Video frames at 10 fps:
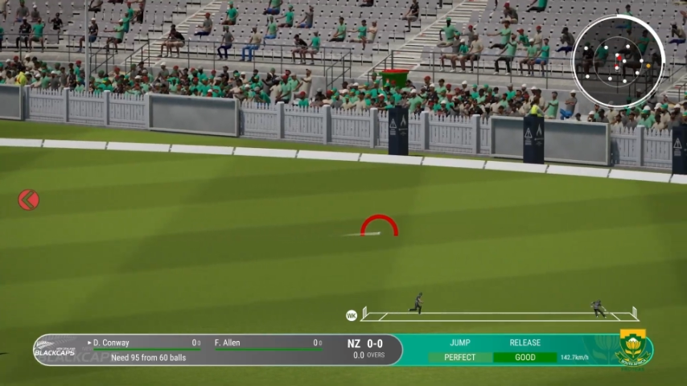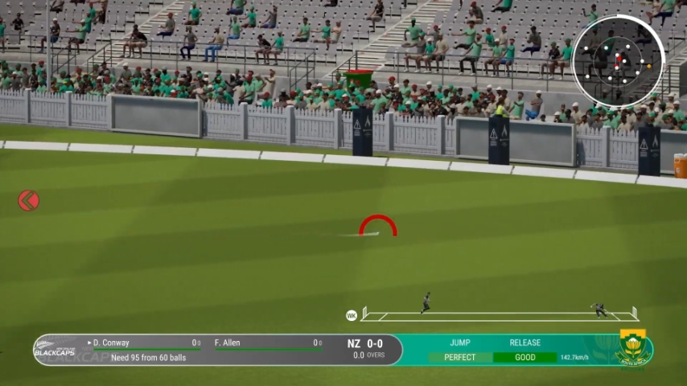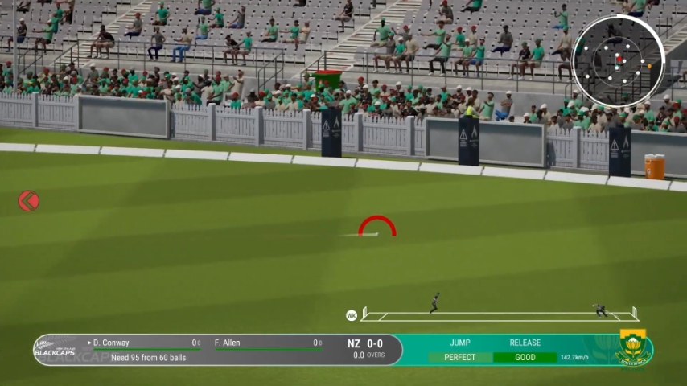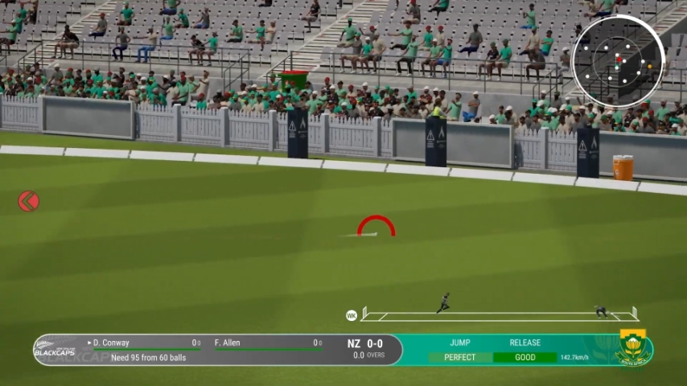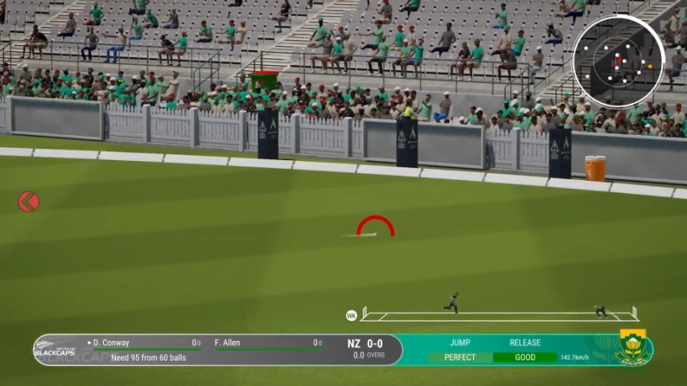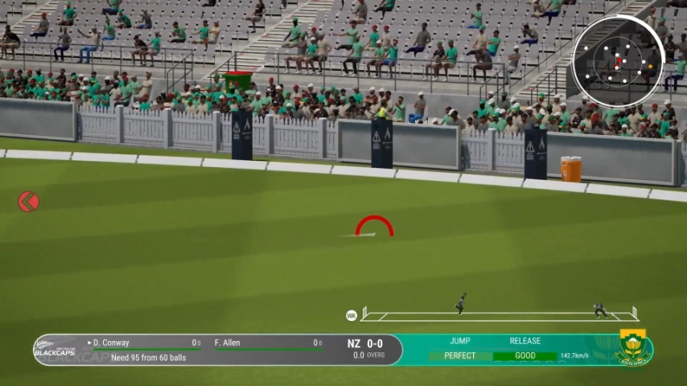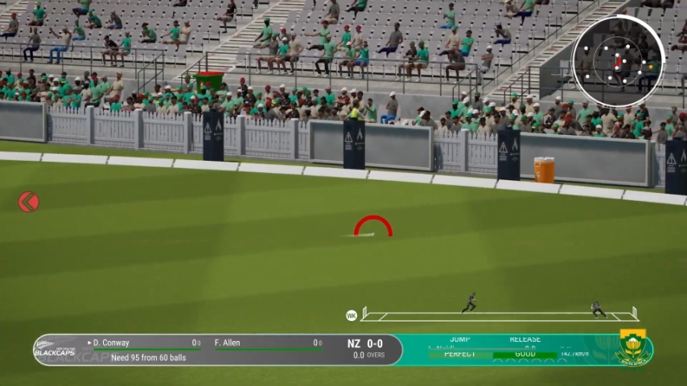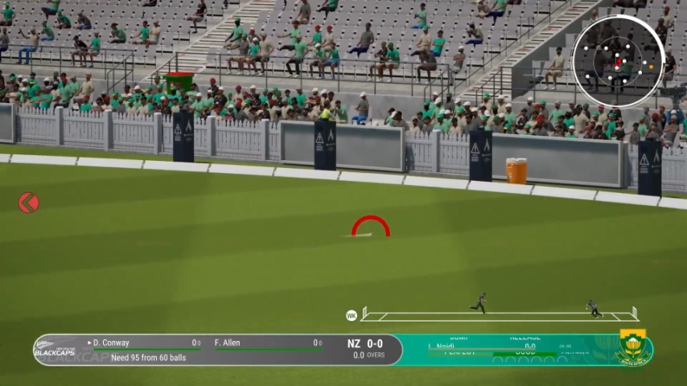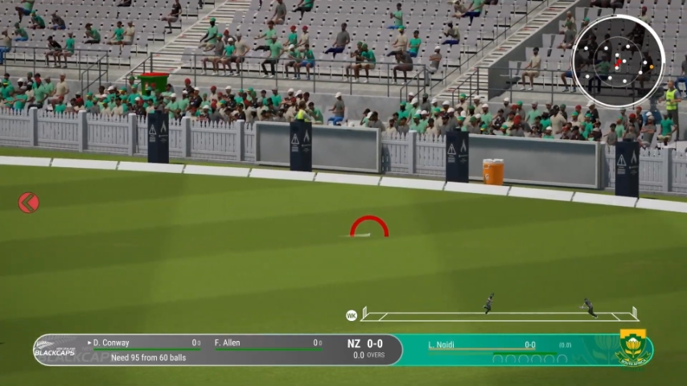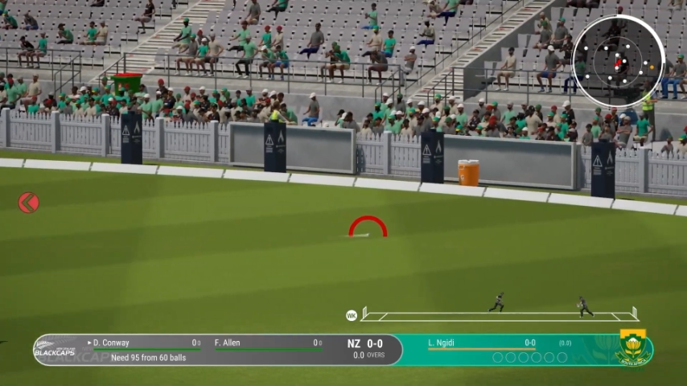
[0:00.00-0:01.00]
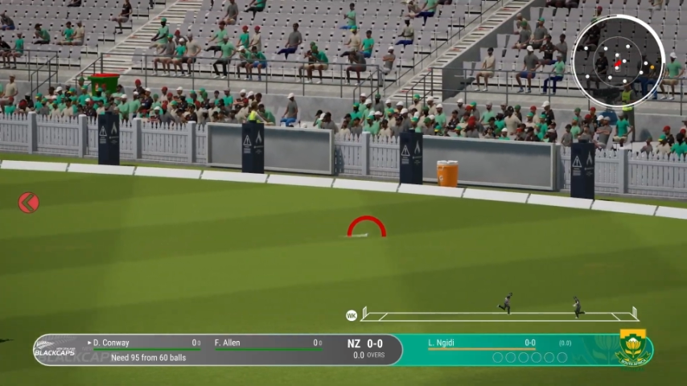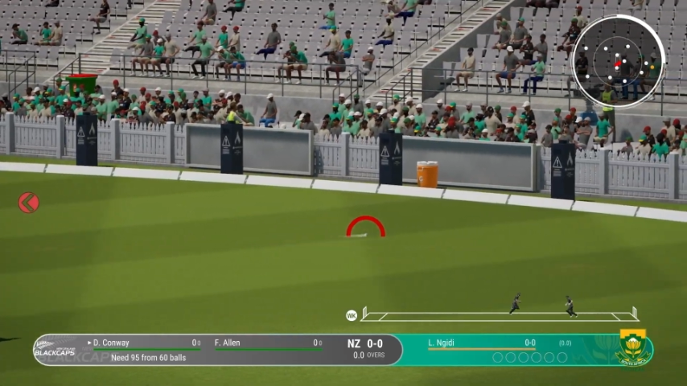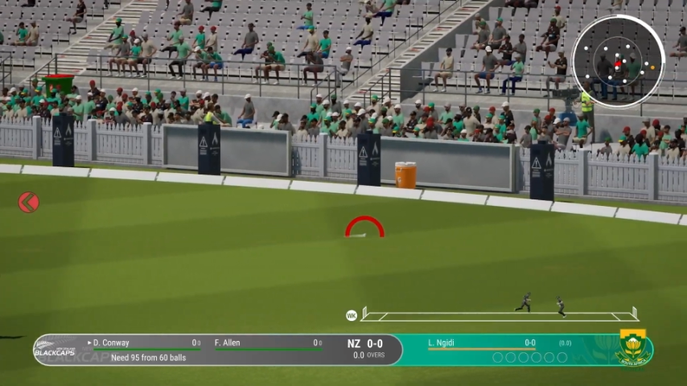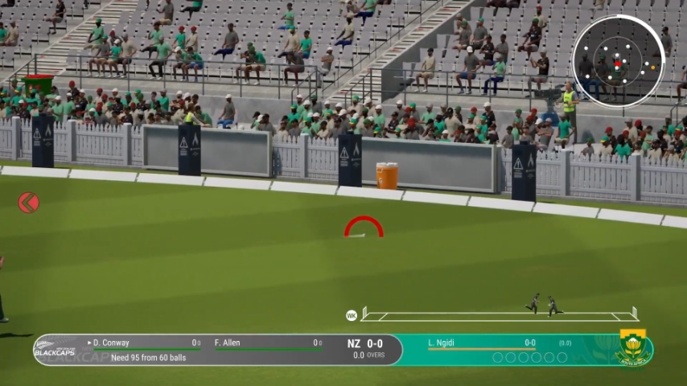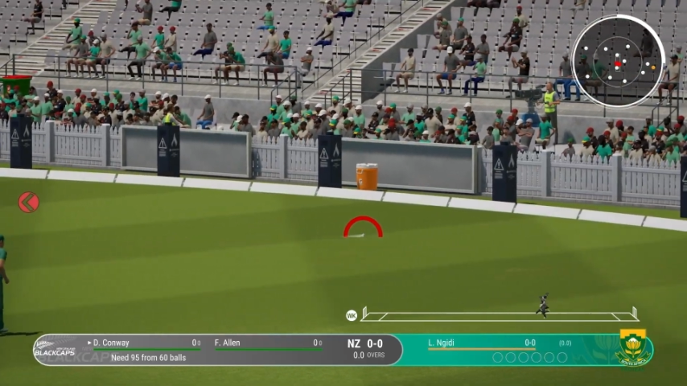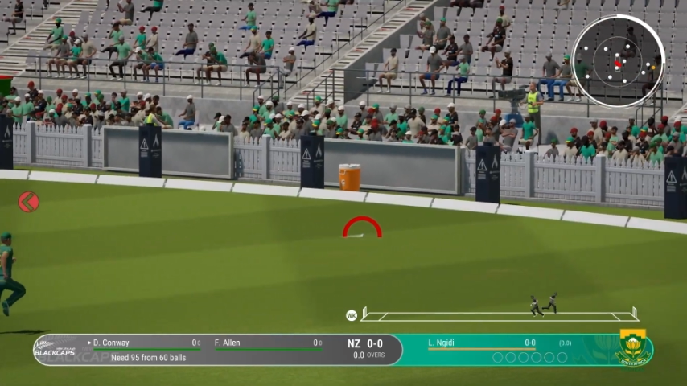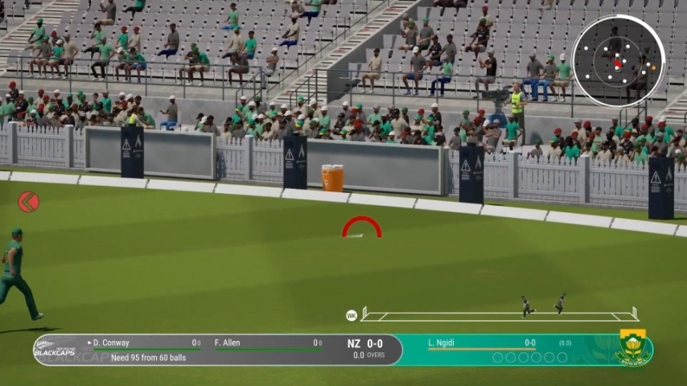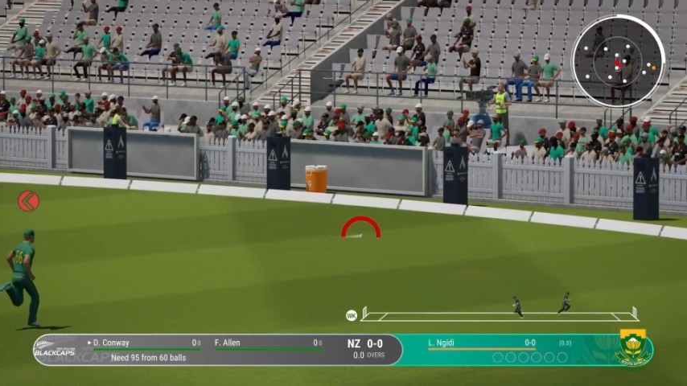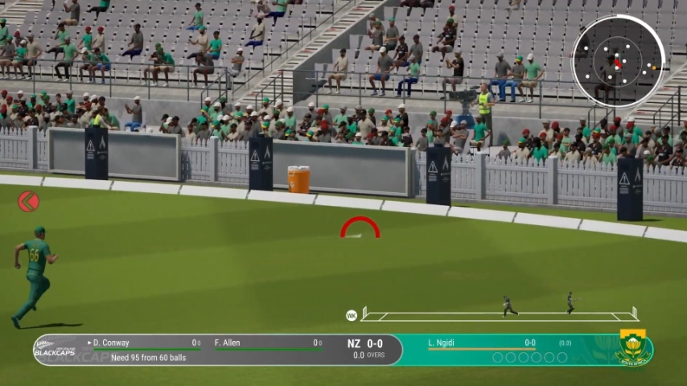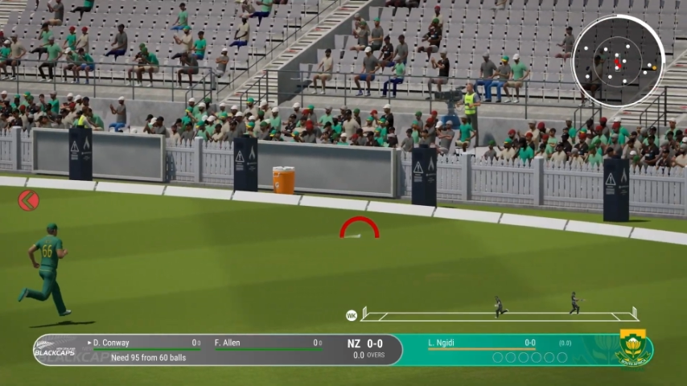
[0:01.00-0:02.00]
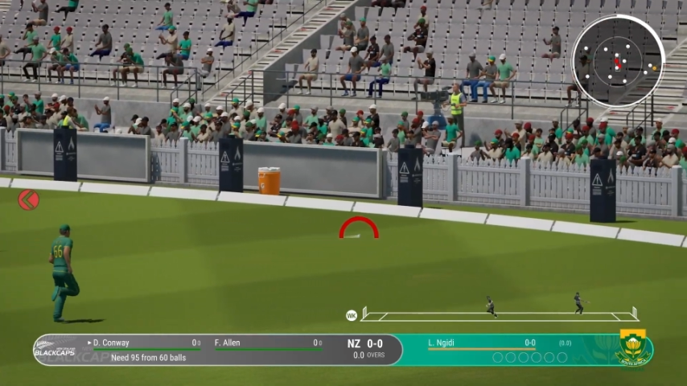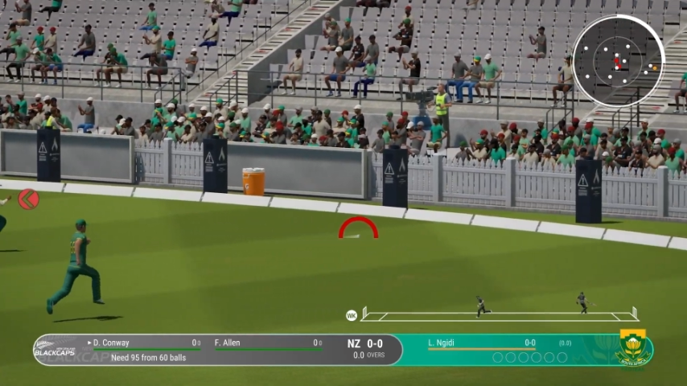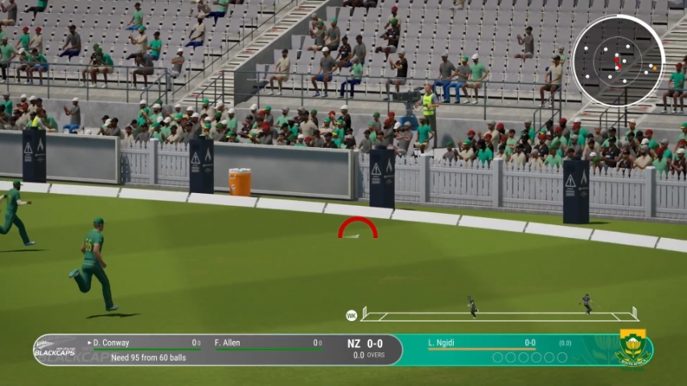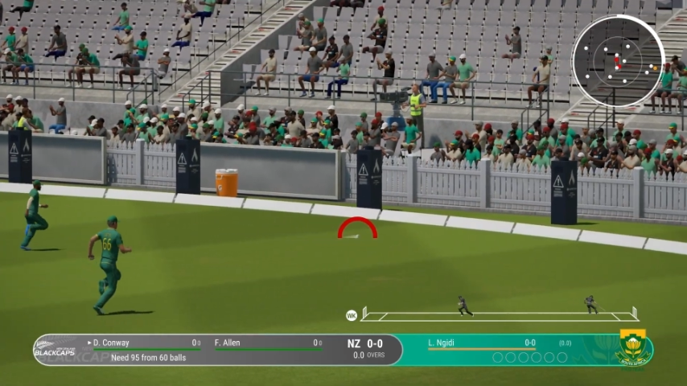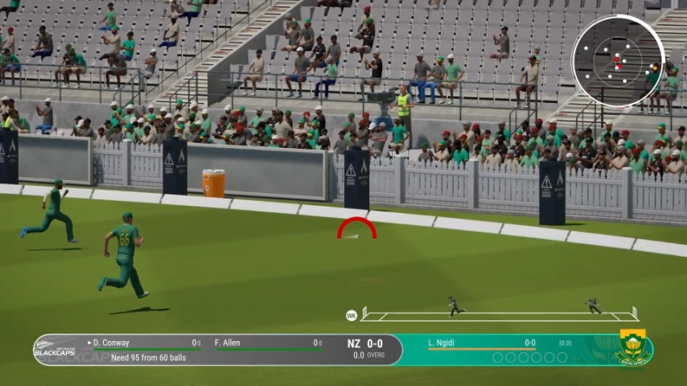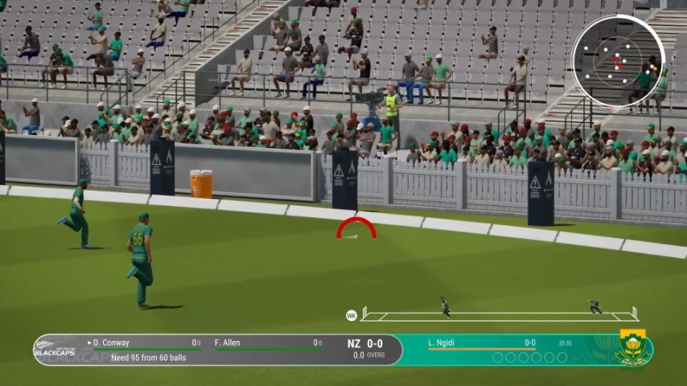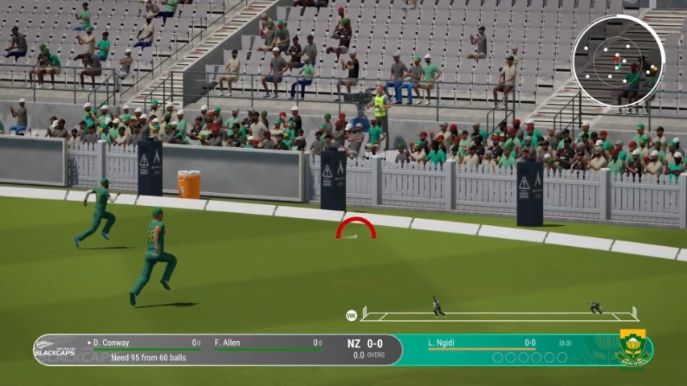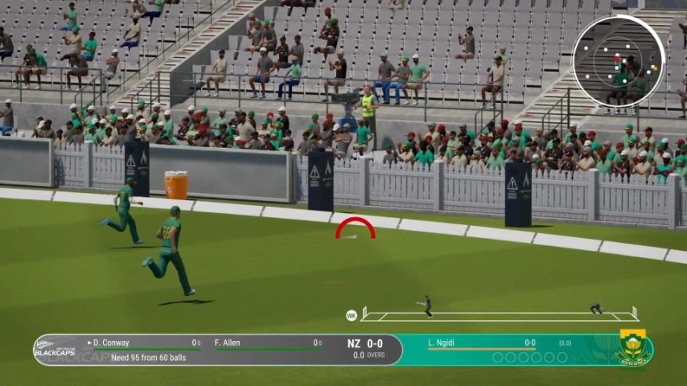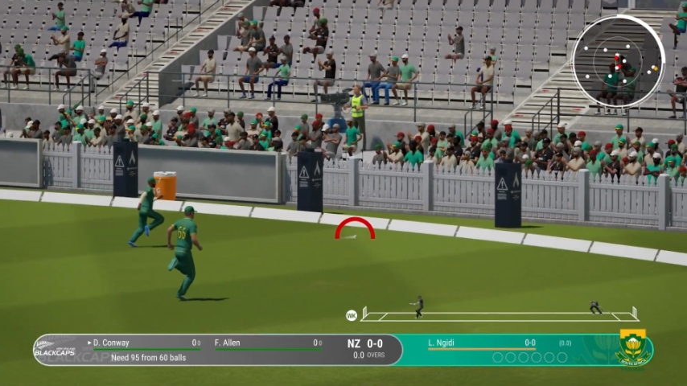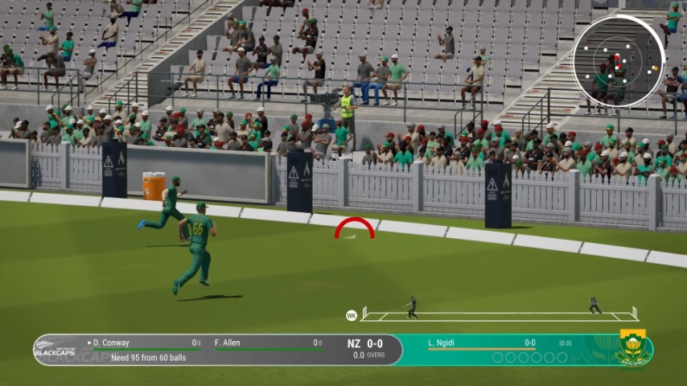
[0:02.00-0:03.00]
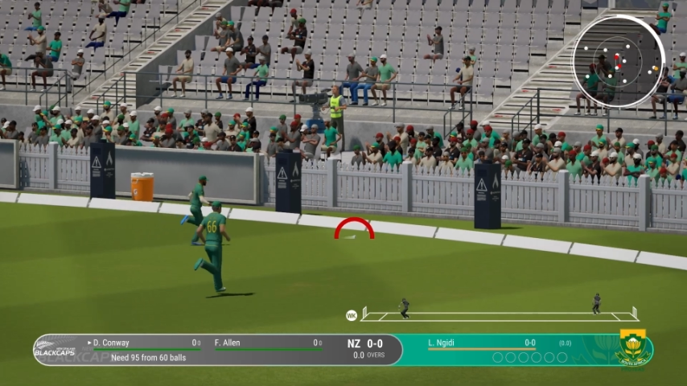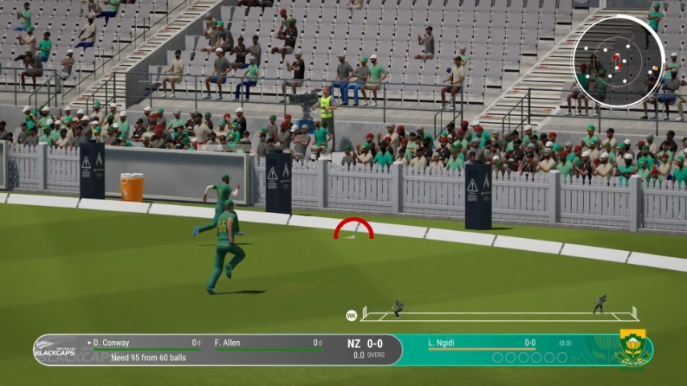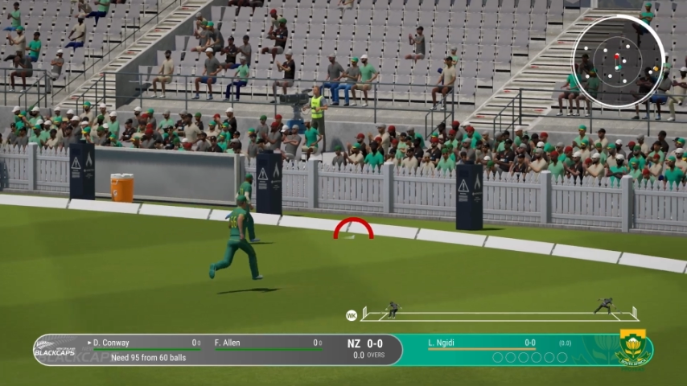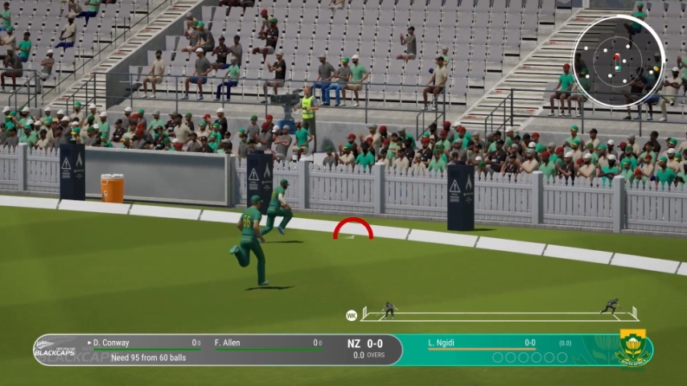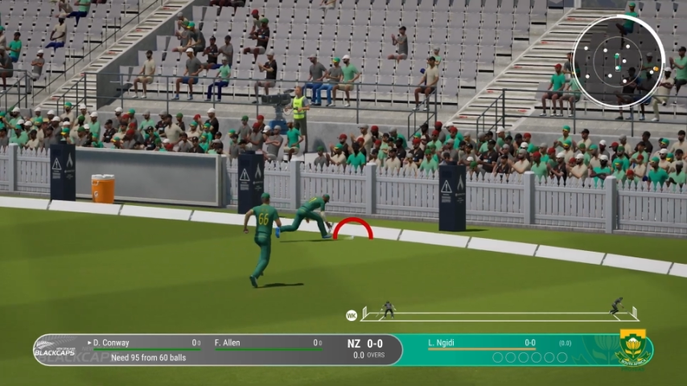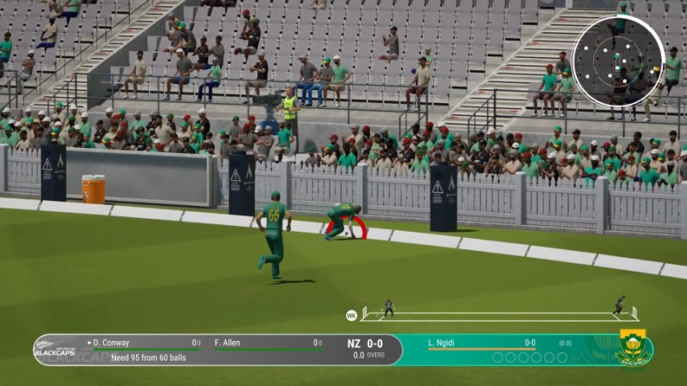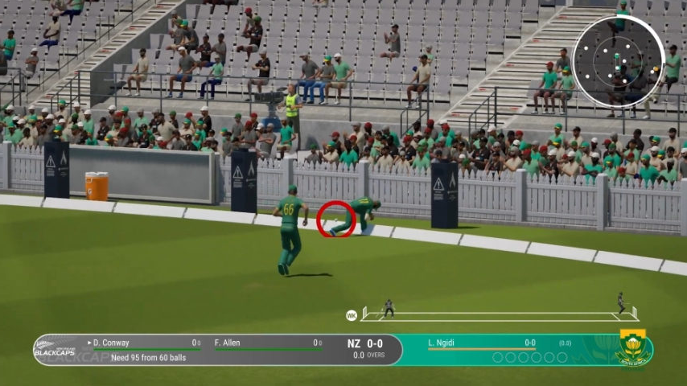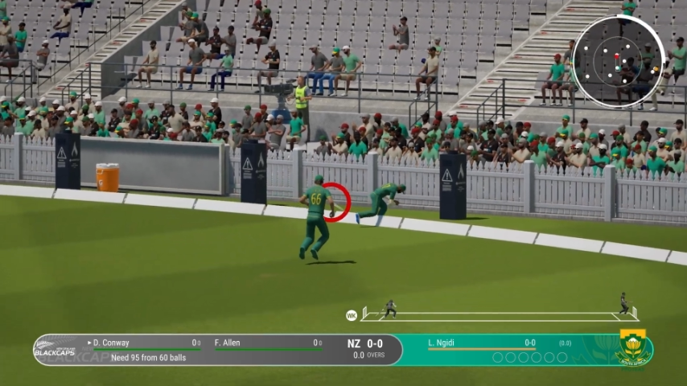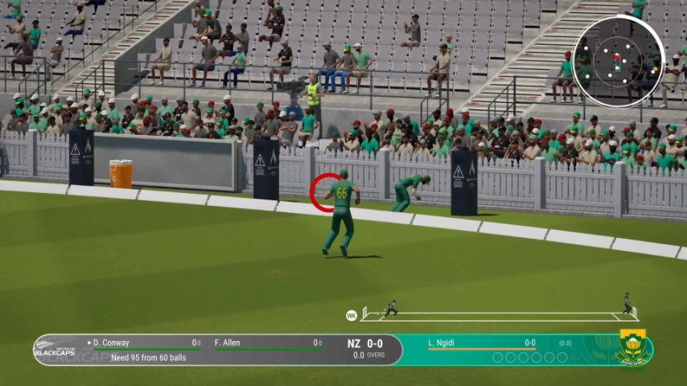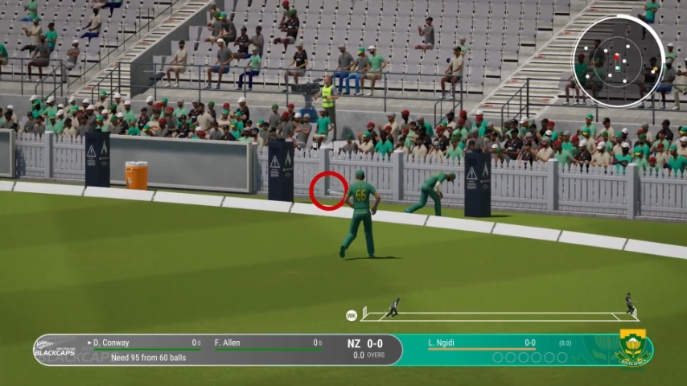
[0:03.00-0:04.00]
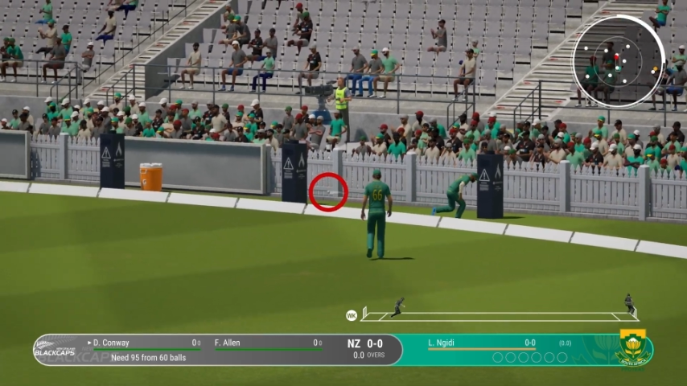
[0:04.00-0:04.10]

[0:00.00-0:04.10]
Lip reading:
[unreadable: no face in view]